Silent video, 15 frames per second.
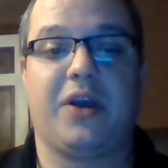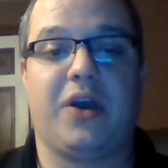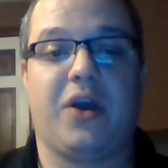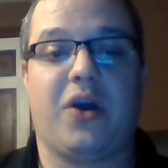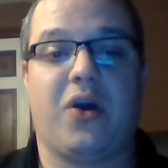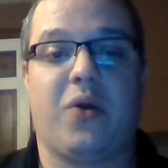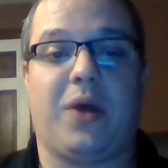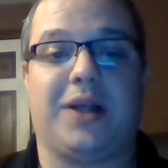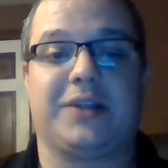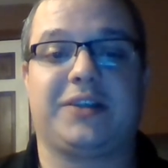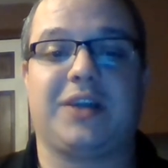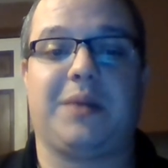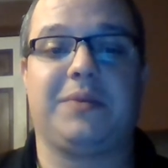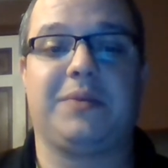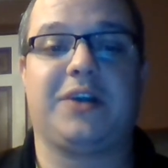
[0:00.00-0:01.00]
While
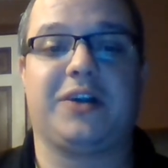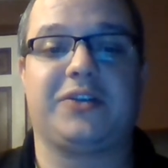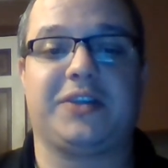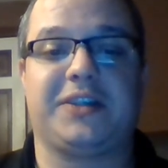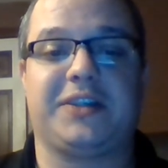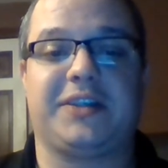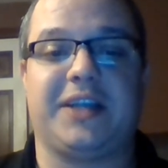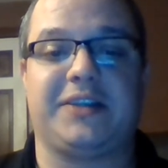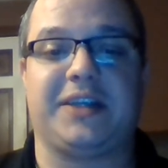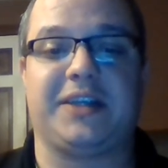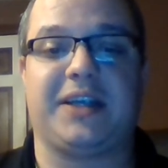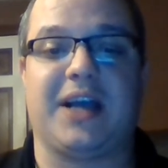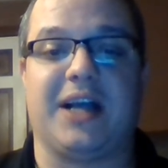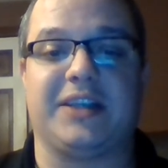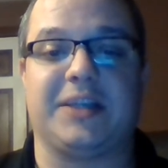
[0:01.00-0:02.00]
some touchless sensing
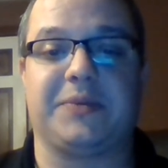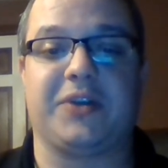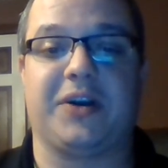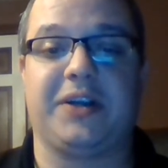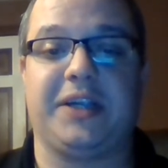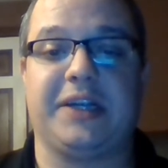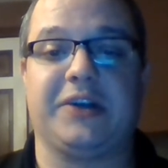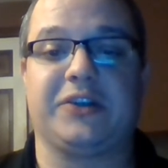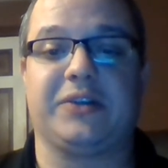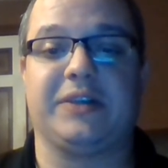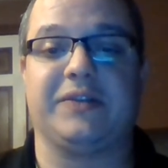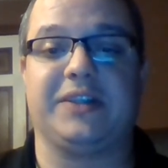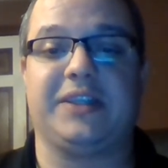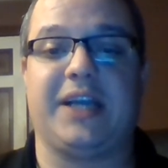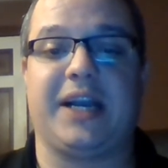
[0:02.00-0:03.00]
concepts are years or
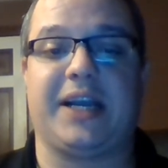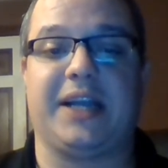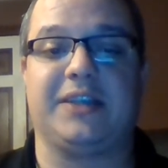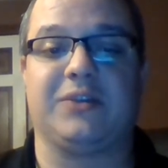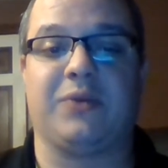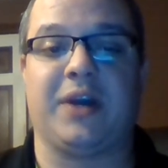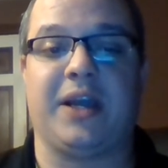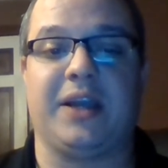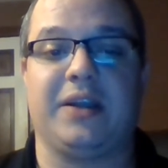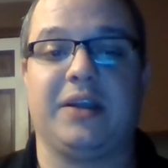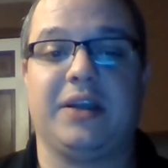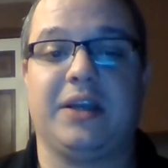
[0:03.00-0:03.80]
even decades away,